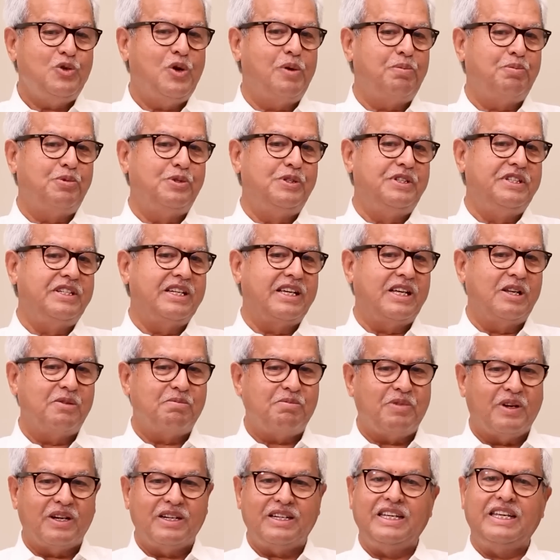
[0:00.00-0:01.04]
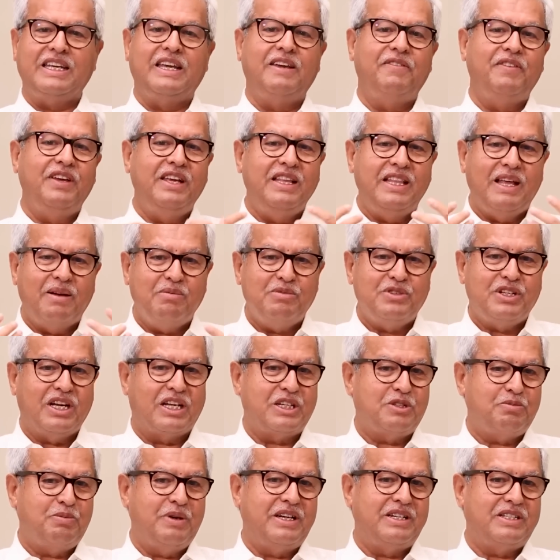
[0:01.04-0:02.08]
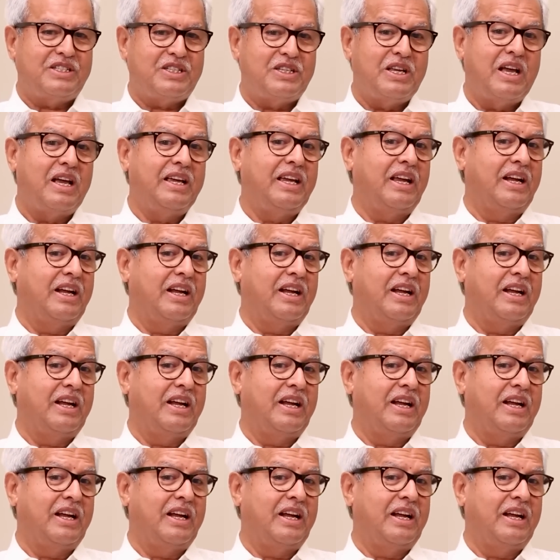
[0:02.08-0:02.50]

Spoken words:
to a political party, giving them judgments,